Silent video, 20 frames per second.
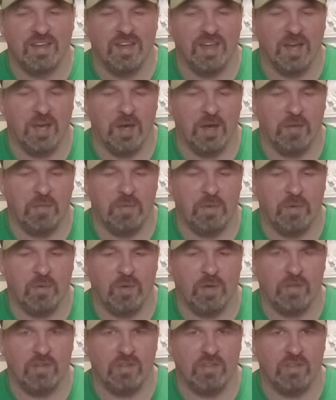It's been a
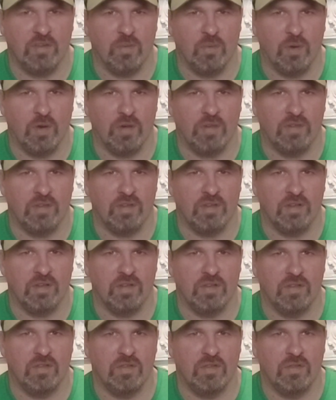while since I watched a
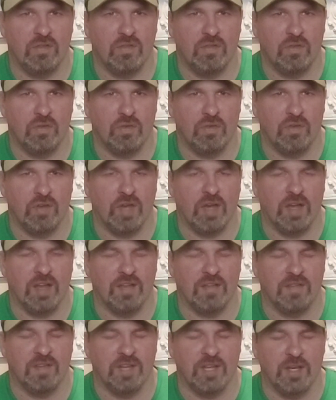George
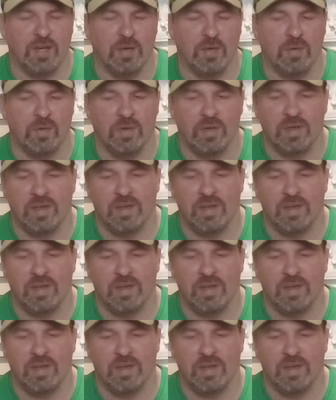Carlin video,